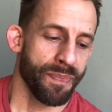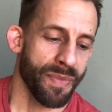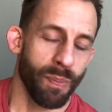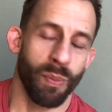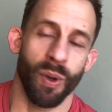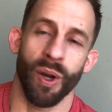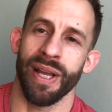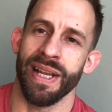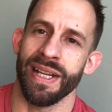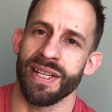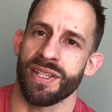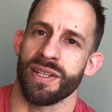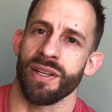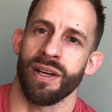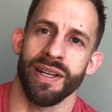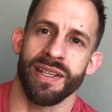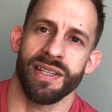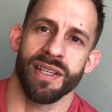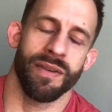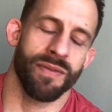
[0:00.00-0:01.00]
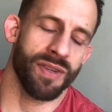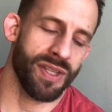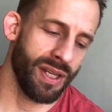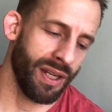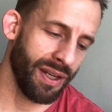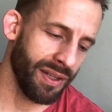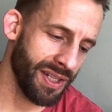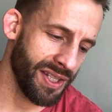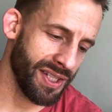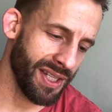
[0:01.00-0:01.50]
But it started to give us an
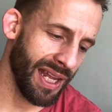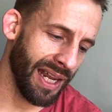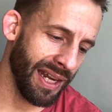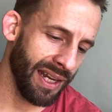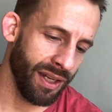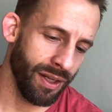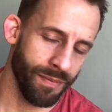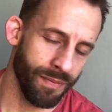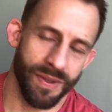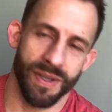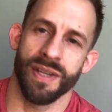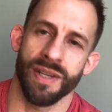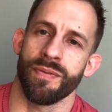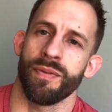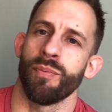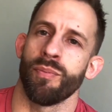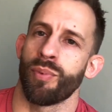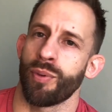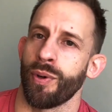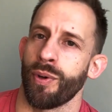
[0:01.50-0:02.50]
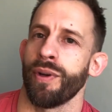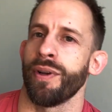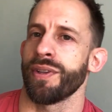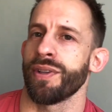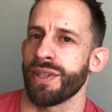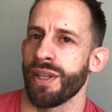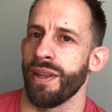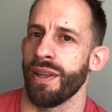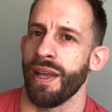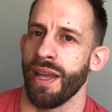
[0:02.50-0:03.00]
understanding of the different
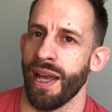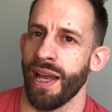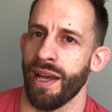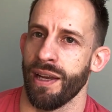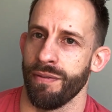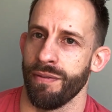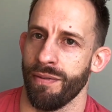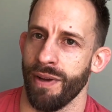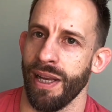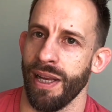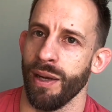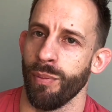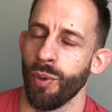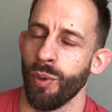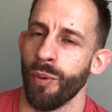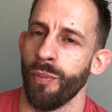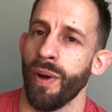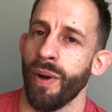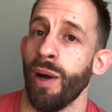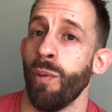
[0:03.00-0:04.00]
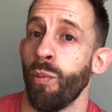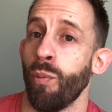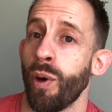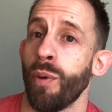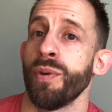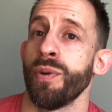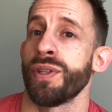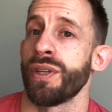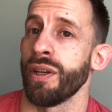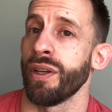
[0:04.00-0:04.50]
products that they had available and what
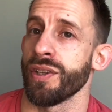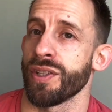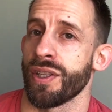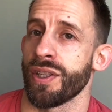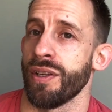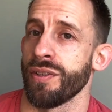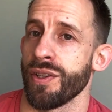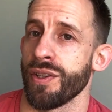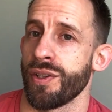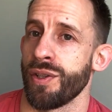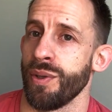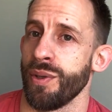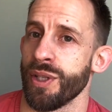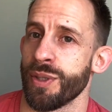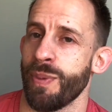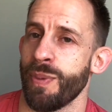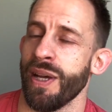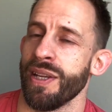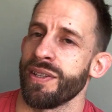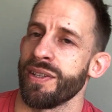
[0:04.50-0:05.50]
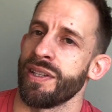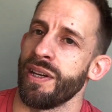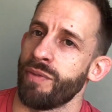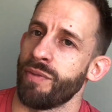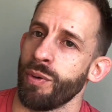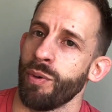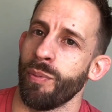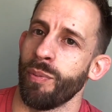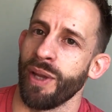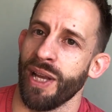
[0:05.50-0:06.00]
was going to start to suit us best, because every
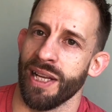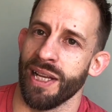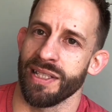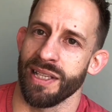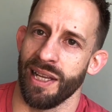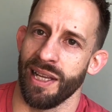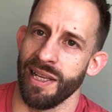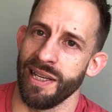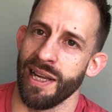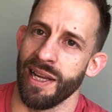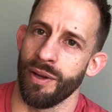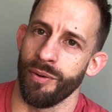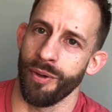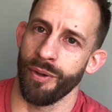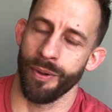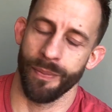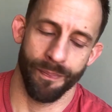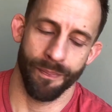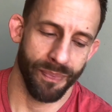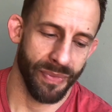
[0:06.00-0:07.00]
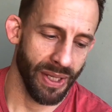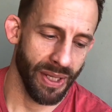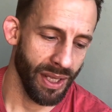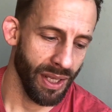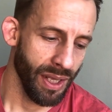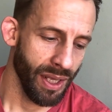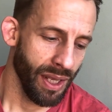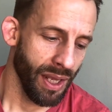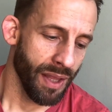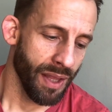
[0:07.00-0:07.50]
one we had to lay down on.
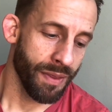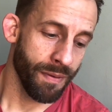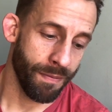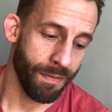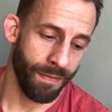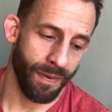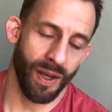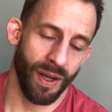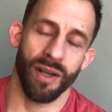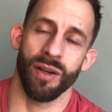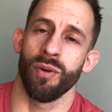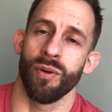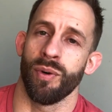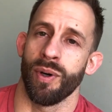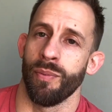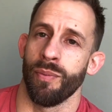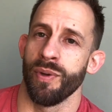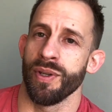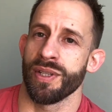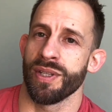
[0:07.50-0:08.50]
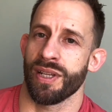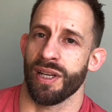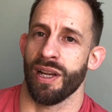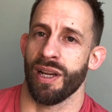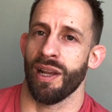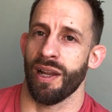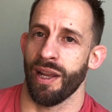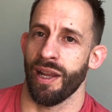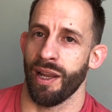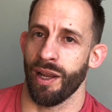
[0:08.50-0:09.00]
The final one was
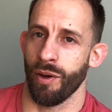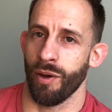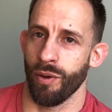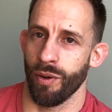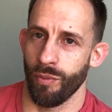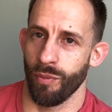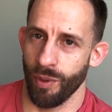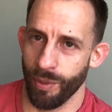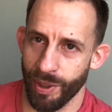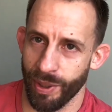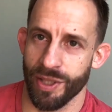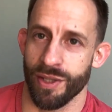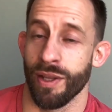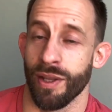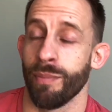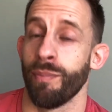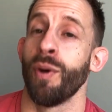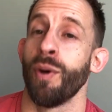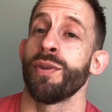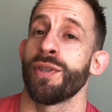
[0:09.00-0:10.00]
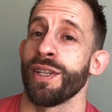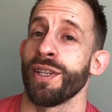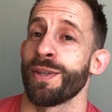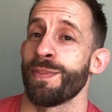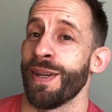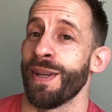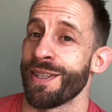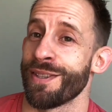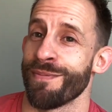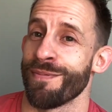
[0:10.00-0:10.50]
like, we went to the most
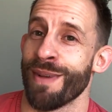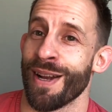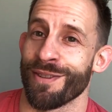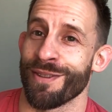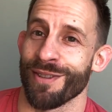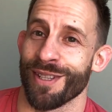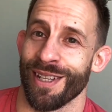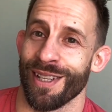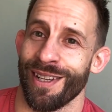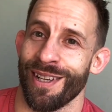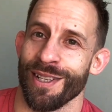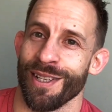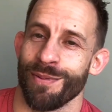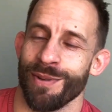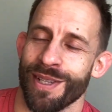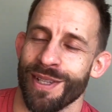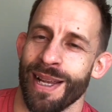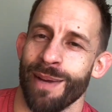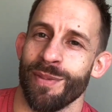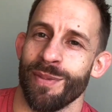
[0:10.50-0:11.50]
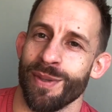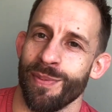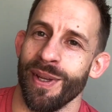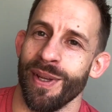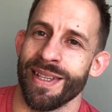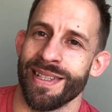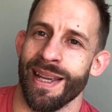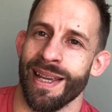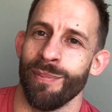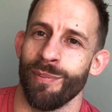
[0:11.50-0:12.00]
expensive mattress last, which happened to be a
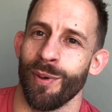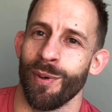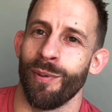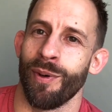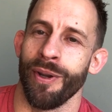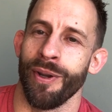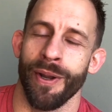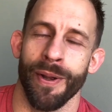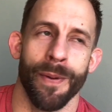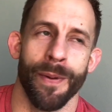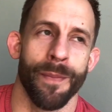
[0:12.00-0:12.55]
Tempur one,